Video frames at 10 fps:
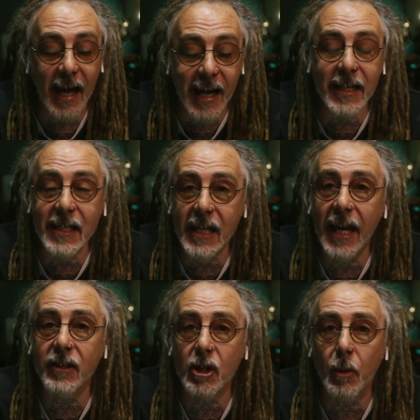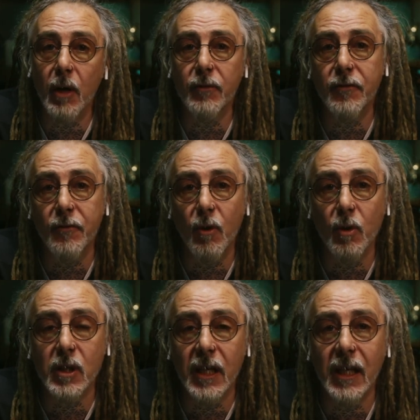eight, ten, twelve and
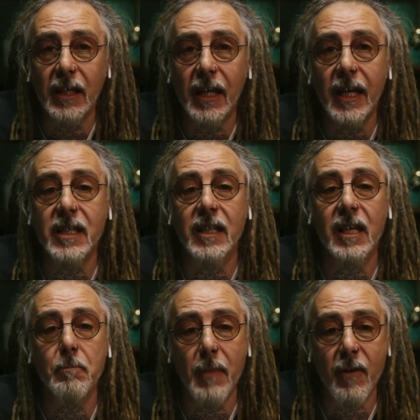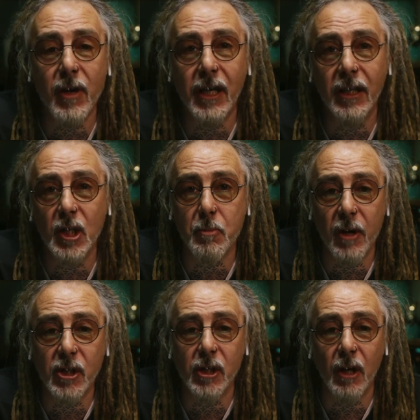fourteen is the American
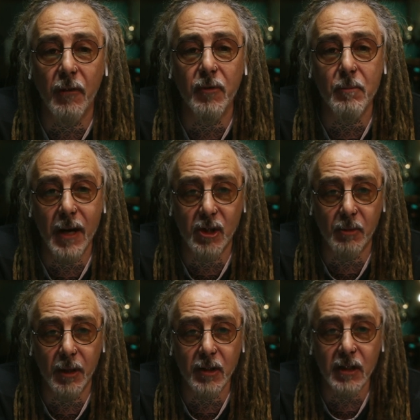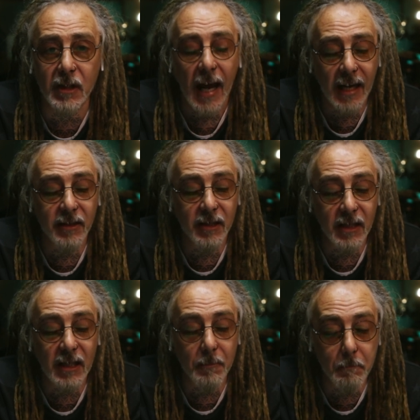expression of the measurements and
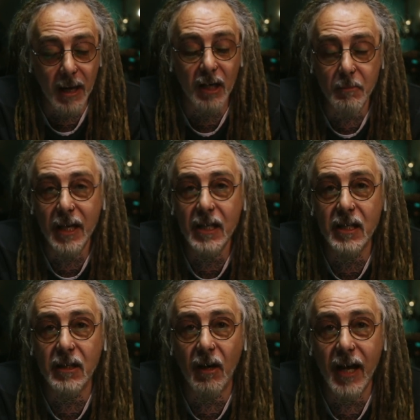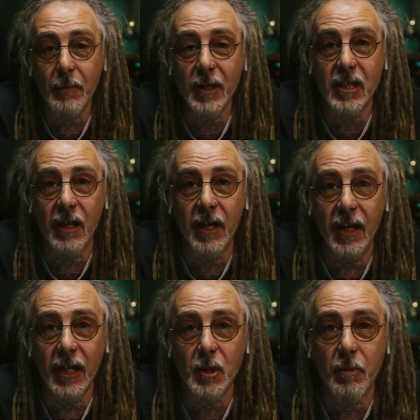the millimetre
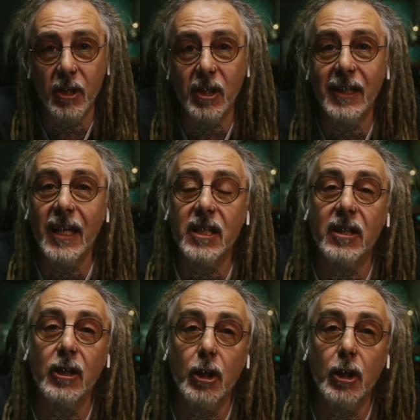diameter expression is the